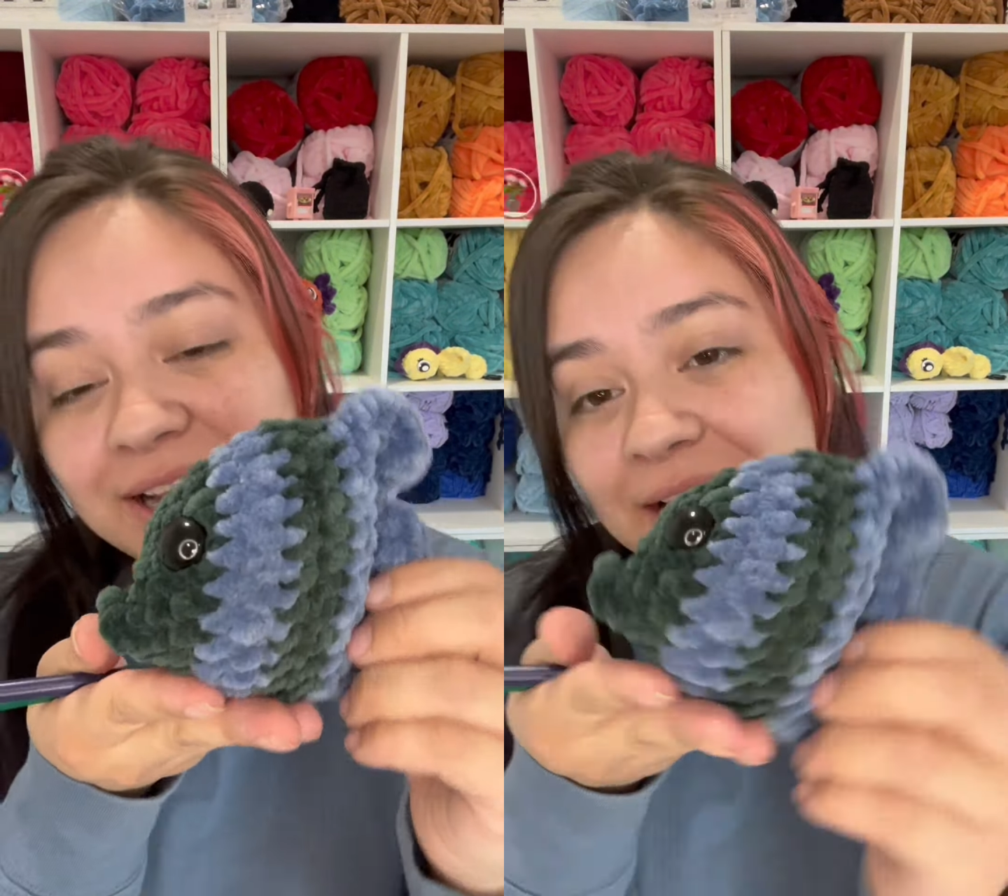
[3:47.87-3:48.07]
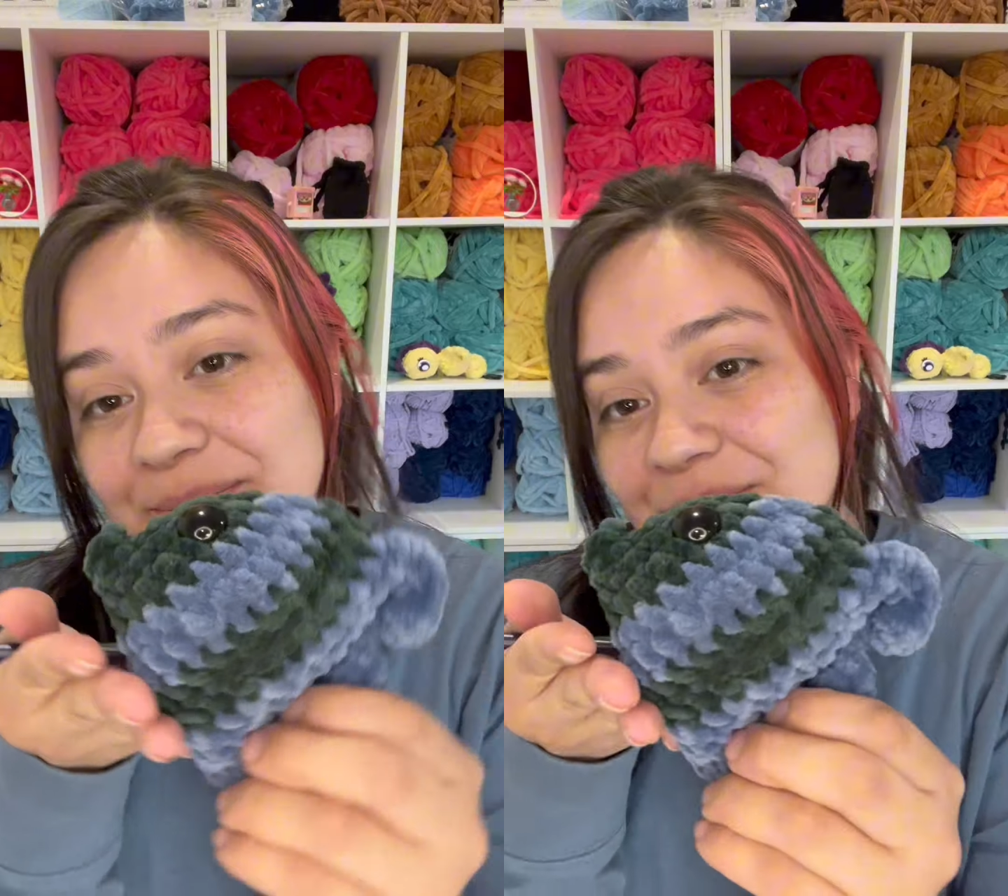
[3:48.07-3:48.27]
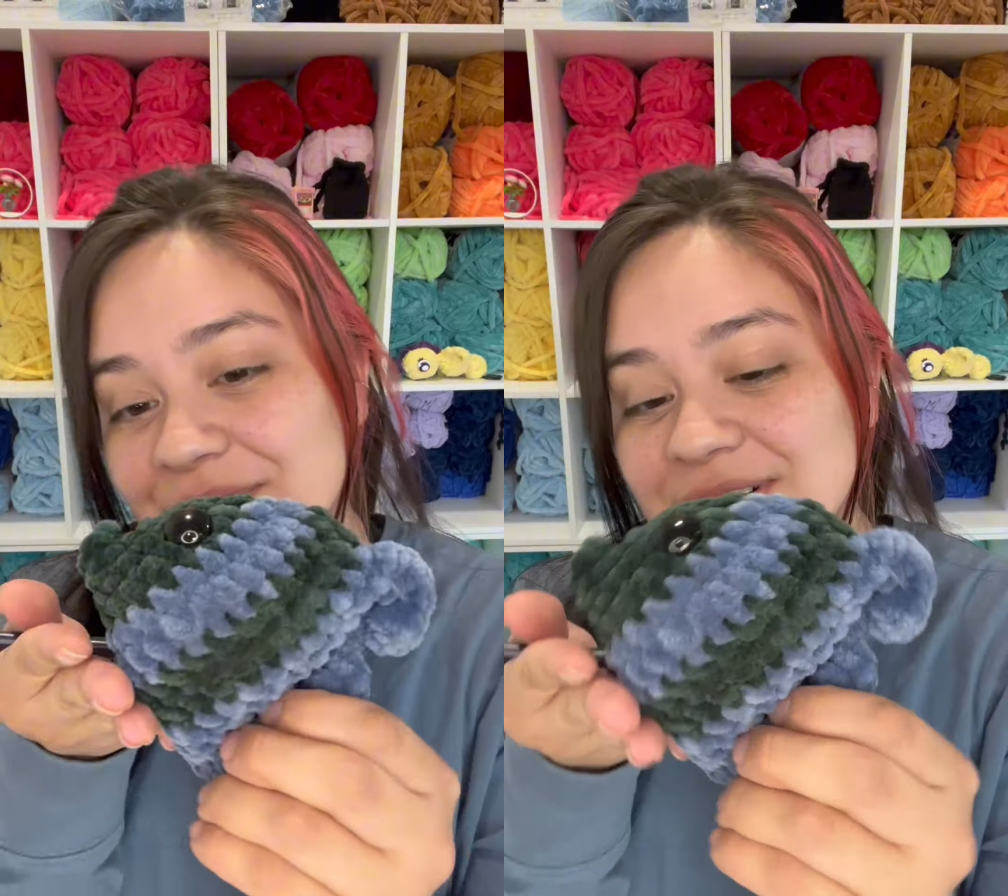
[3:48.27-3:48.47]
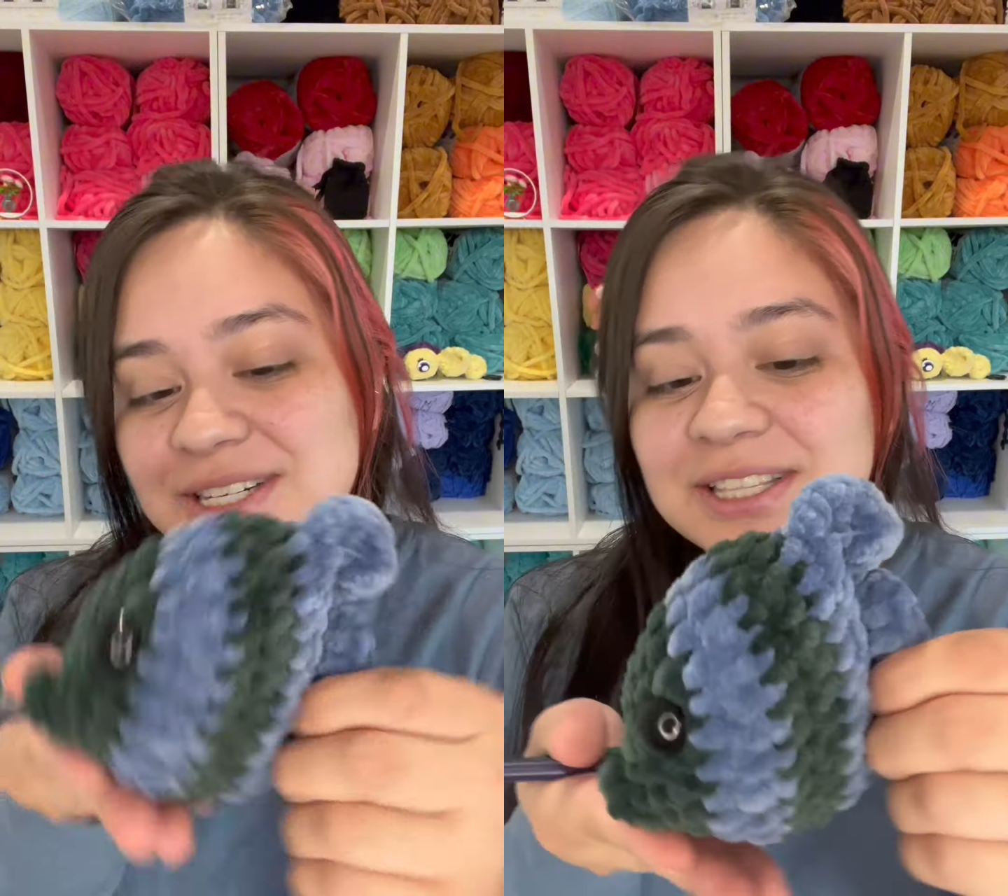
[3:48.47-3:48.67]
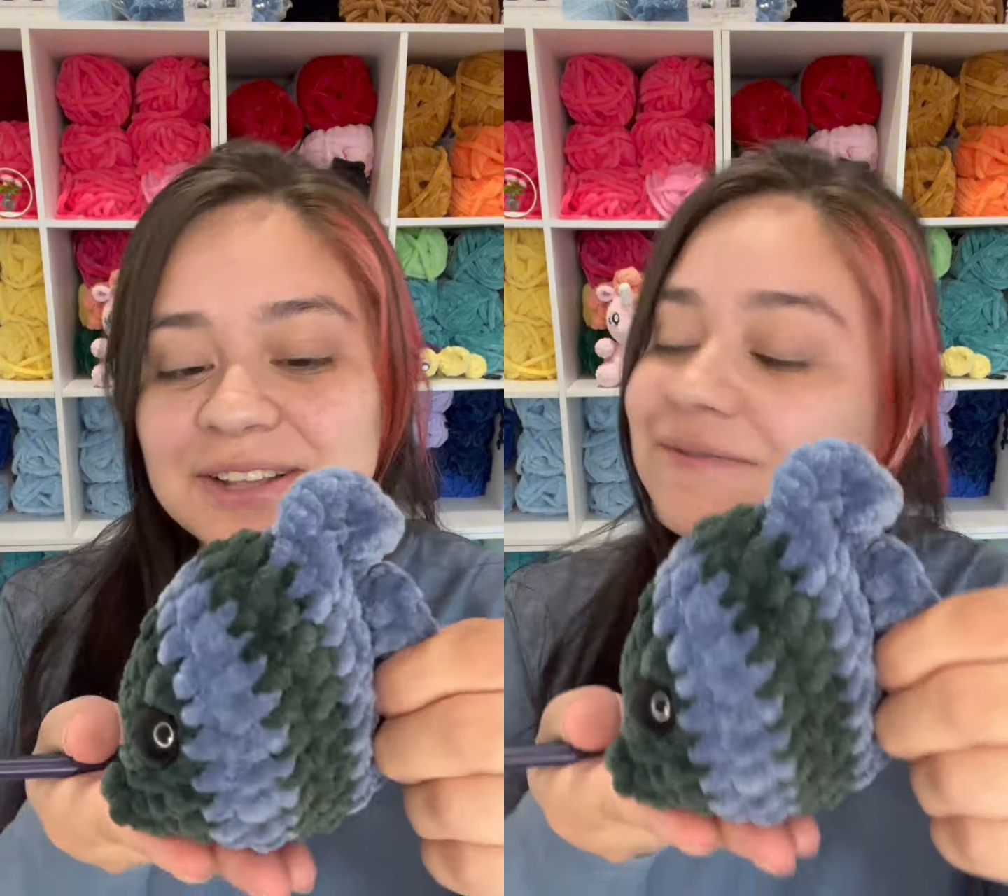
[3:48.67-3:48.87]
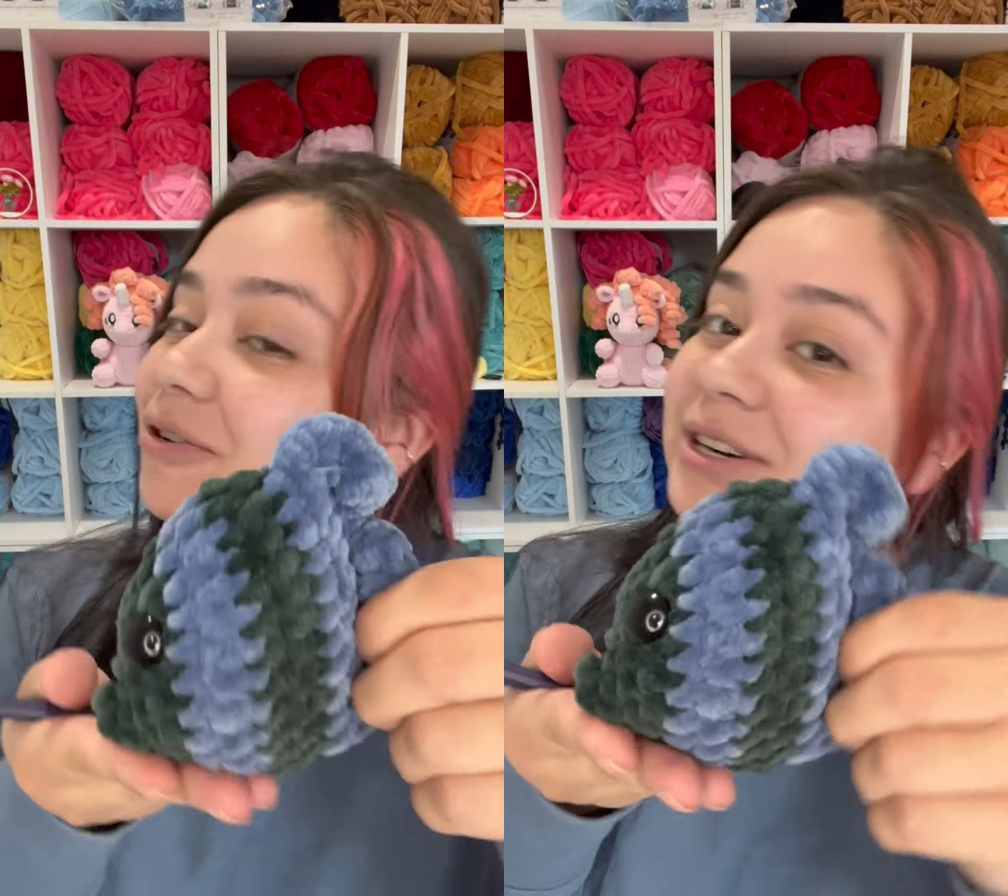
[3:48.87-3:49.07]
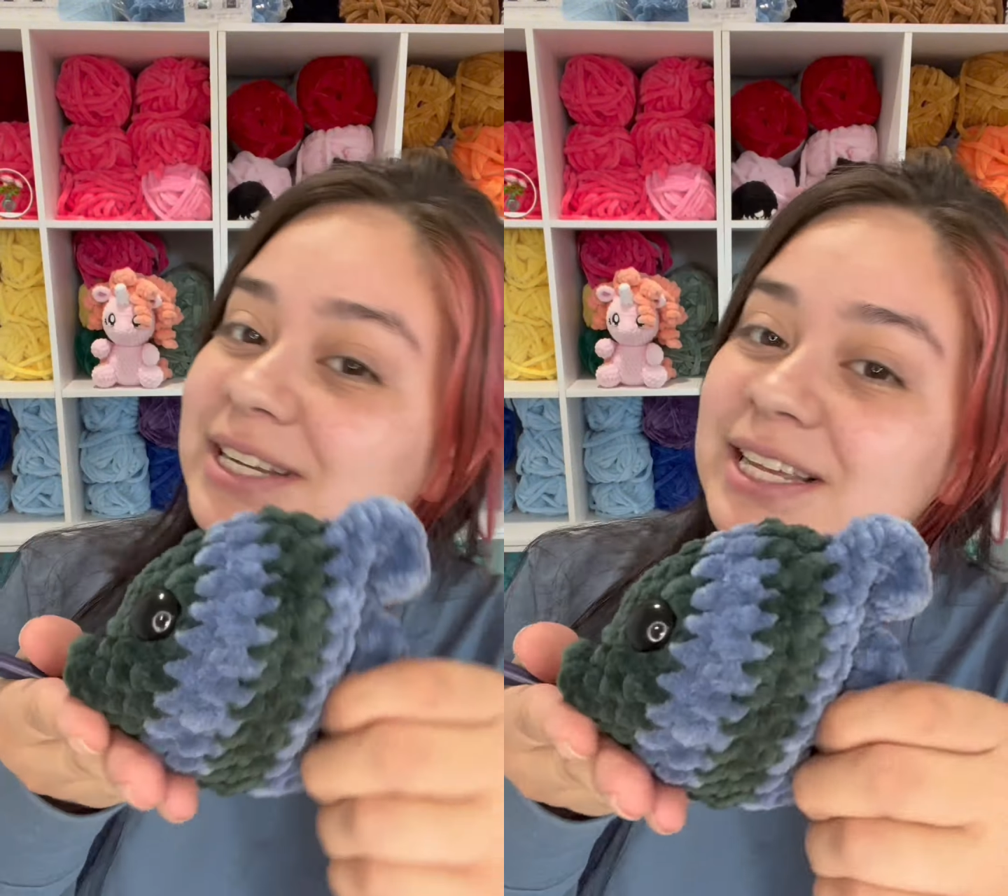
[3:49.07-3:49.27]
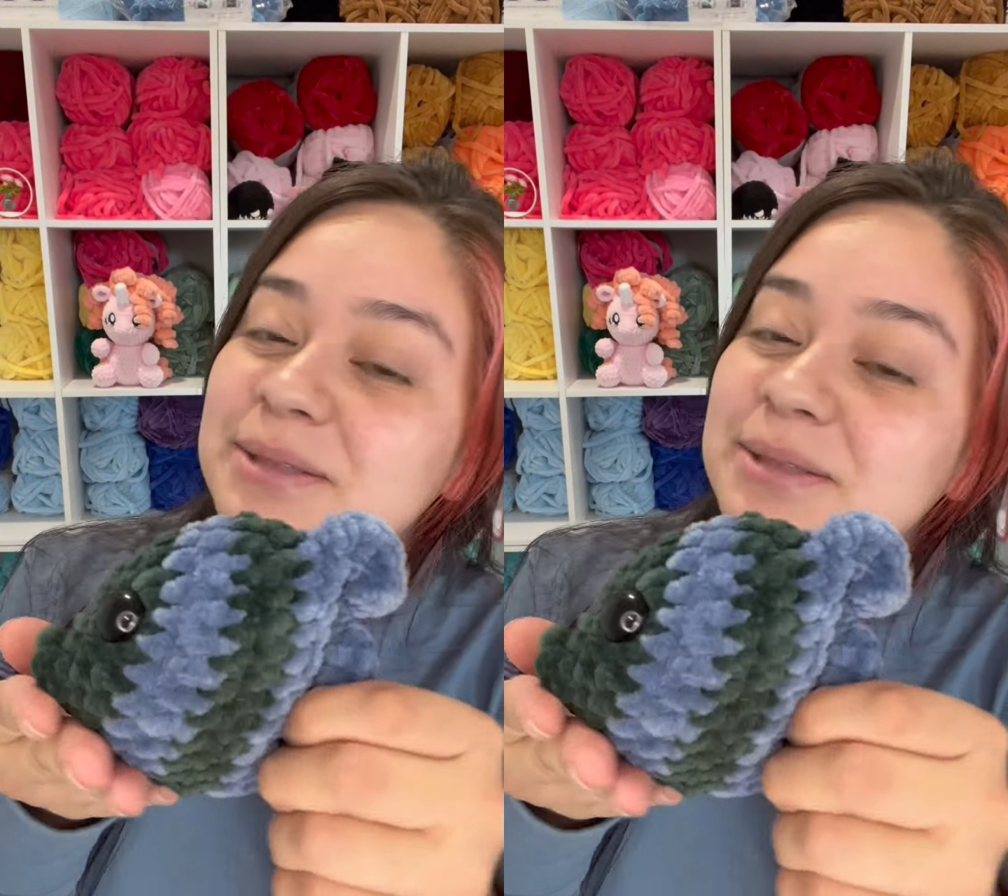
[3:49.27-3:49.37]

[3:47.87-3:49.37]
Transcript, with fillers: April thirteenth and fourteenth,